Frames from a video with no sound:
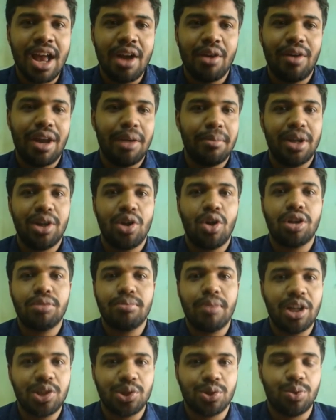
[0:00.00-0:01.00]
Why am I not
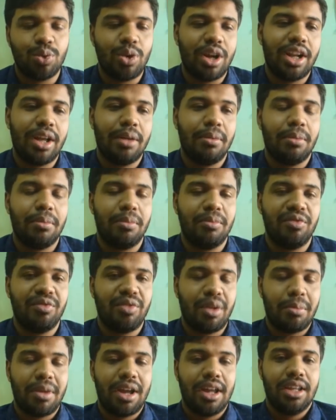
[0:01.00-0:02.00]
macho? Why
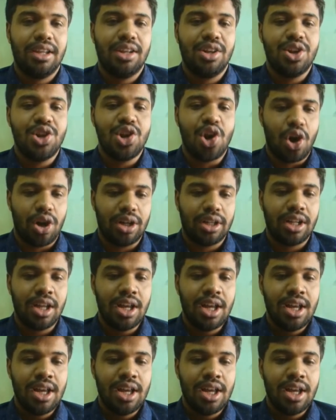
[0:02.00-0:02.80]
am I not